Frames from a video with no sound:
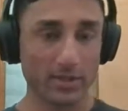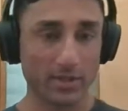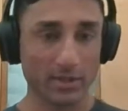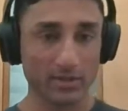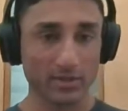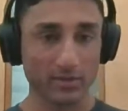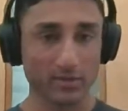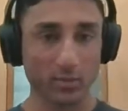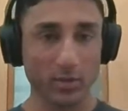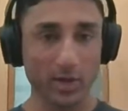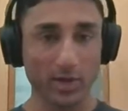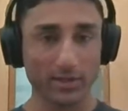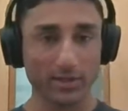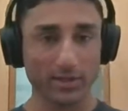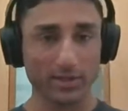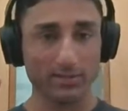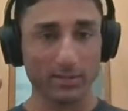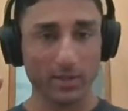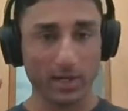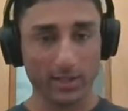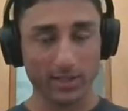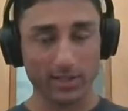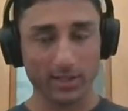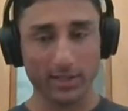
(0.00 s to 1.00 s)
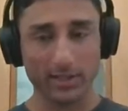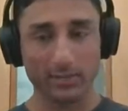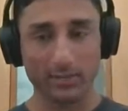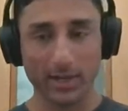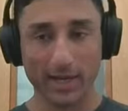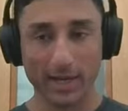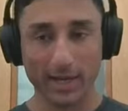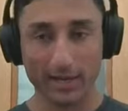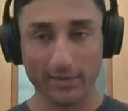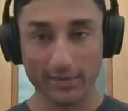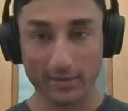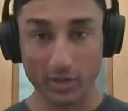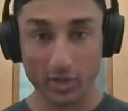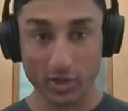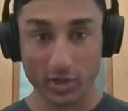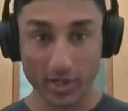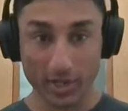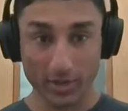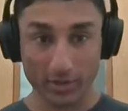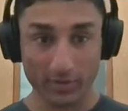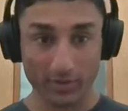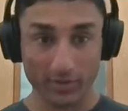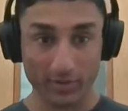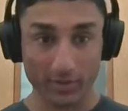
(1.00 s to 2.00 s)
So the one smart tip I have to
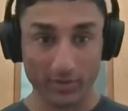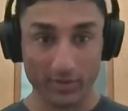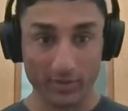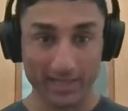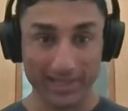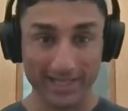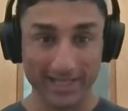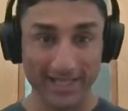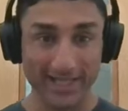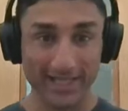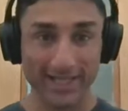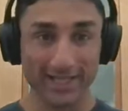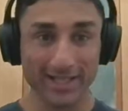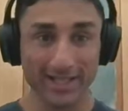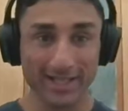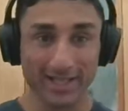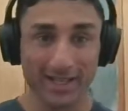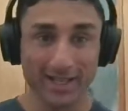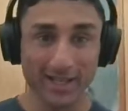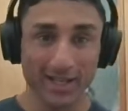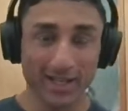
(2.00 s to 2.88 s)
share with you today